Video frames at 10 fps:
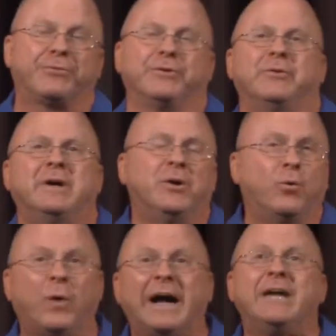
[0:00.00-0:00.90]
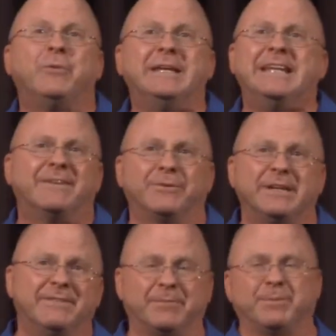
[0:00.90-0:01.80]
through why we never
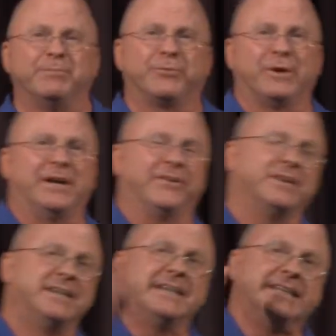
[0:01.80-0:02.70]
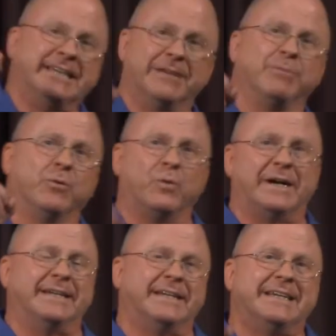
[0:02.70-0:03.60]
give up in prayer. Number
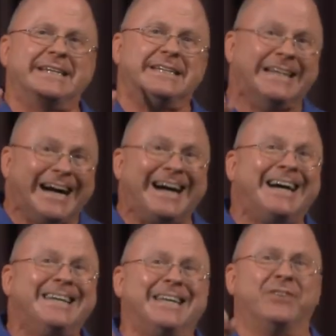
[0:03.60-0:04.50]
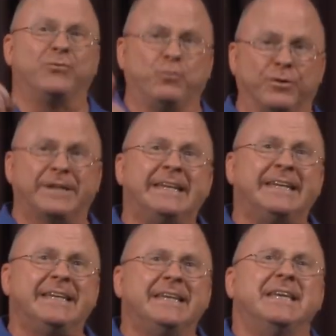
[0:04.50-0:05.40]
1, God is
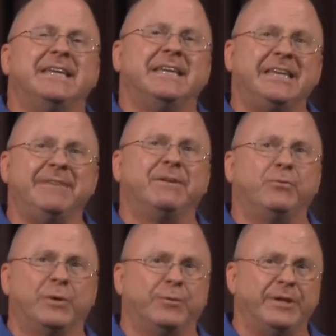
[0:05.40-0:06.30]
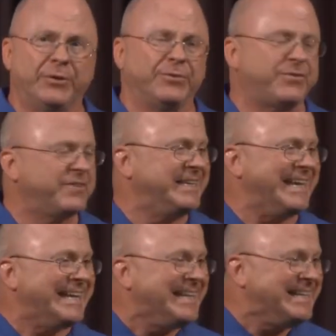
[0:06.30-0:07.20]
working even when we don't see
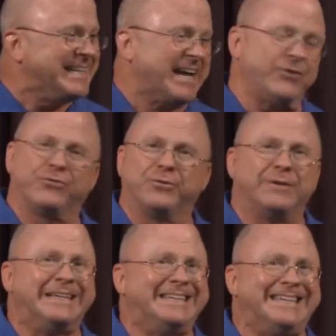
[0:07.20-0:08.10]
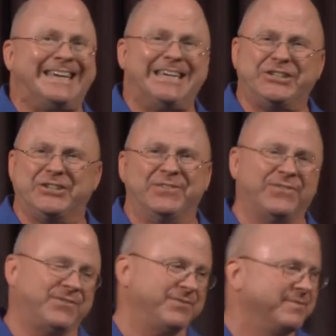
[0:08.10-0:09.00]
any natural
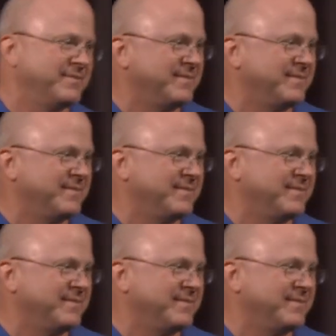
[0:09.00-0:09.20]
indications.